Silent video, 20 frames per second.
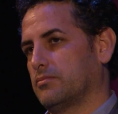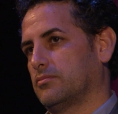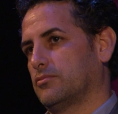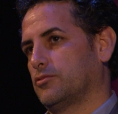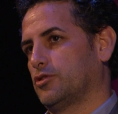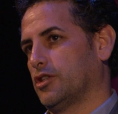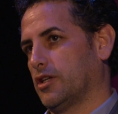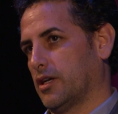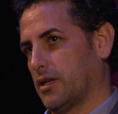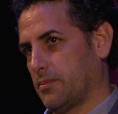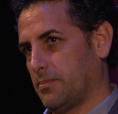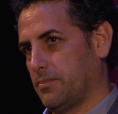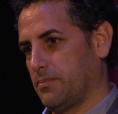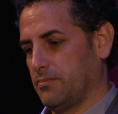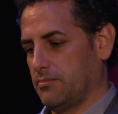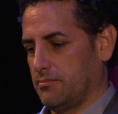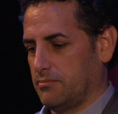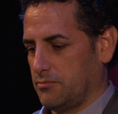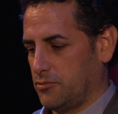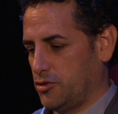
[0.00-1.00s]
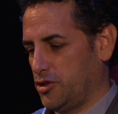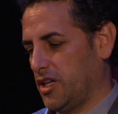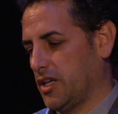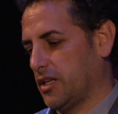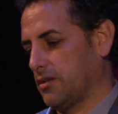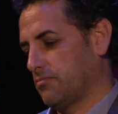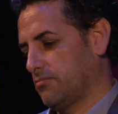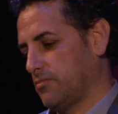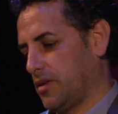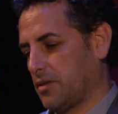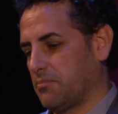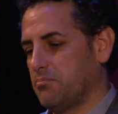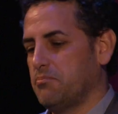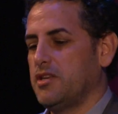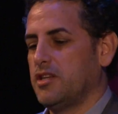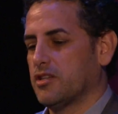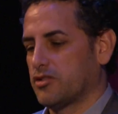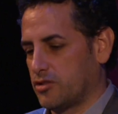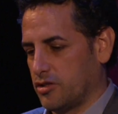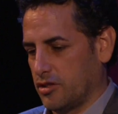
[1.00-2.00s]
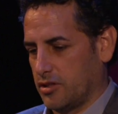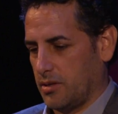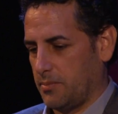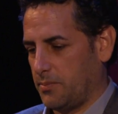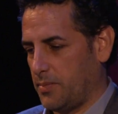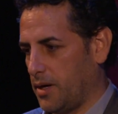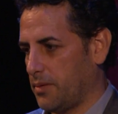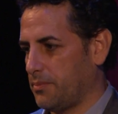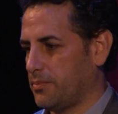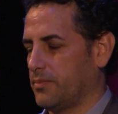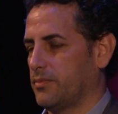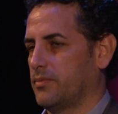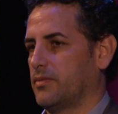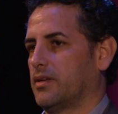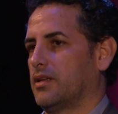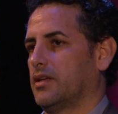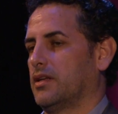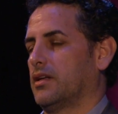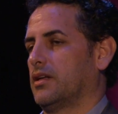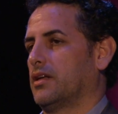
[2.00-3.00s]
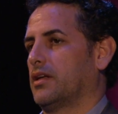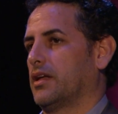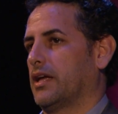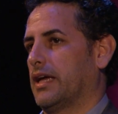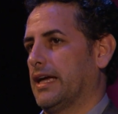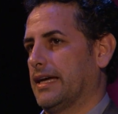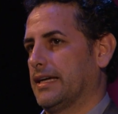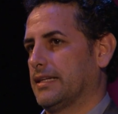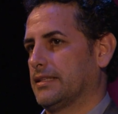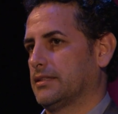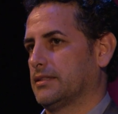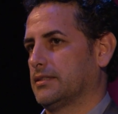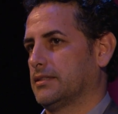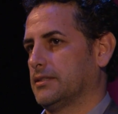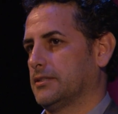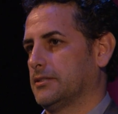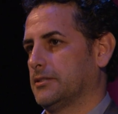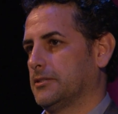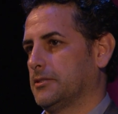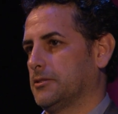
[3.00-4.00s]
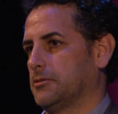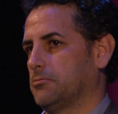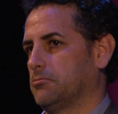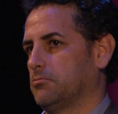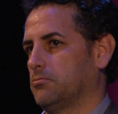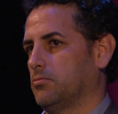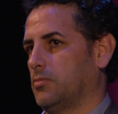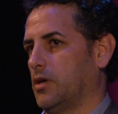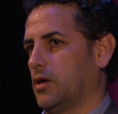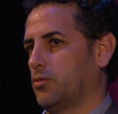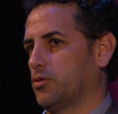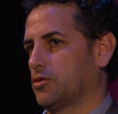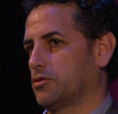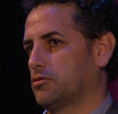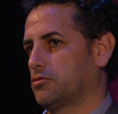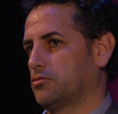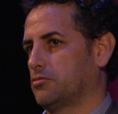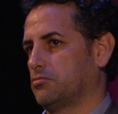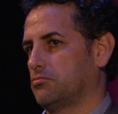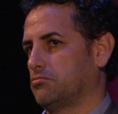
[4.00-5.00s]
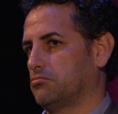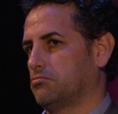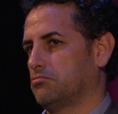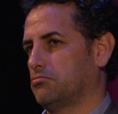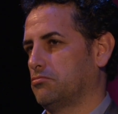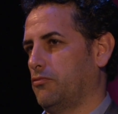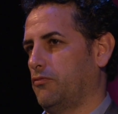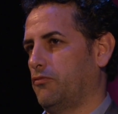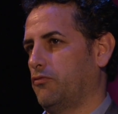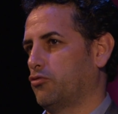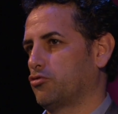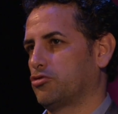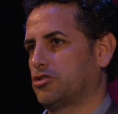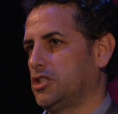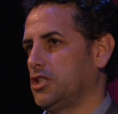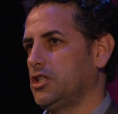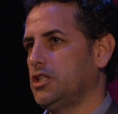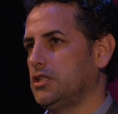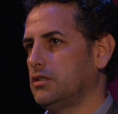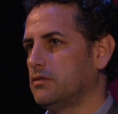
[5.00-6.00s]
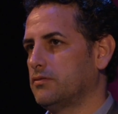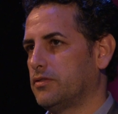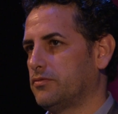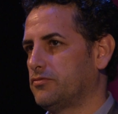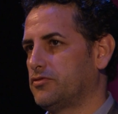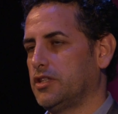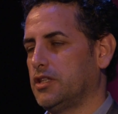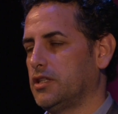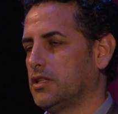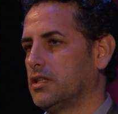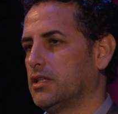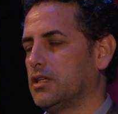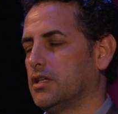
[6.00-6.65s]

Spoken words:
She had administered a pub, and I was 14, 15.